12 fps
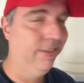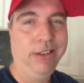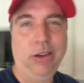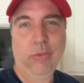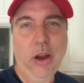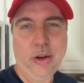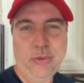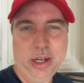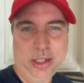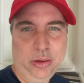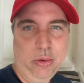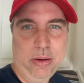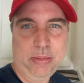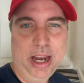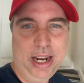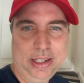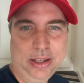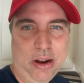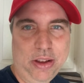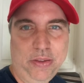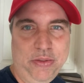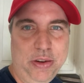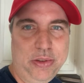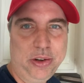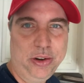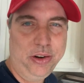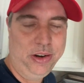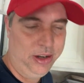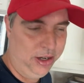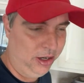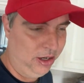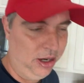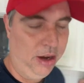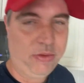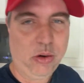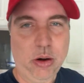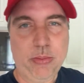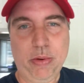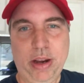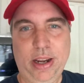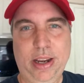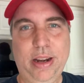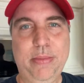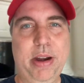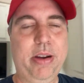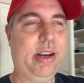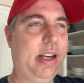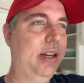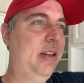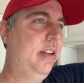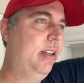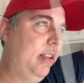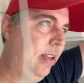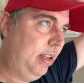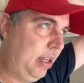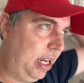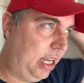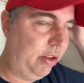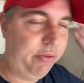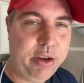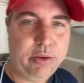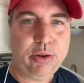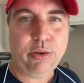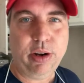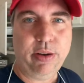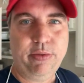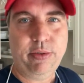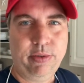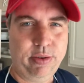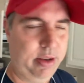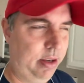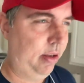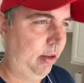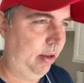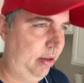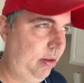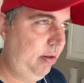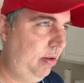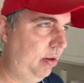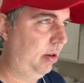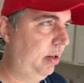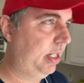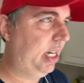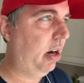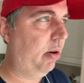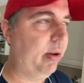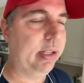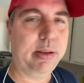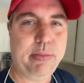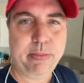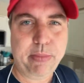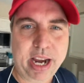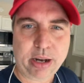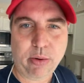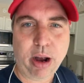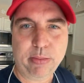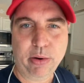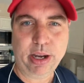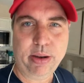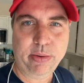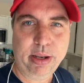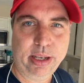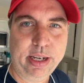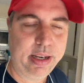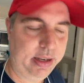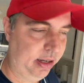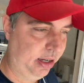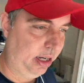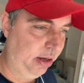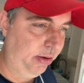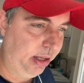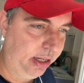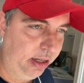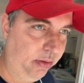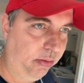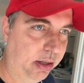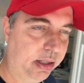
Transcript: Roderick Thorp kind of saw the future of corporate in America and the future of terrorism and bank robbery, really. He really was a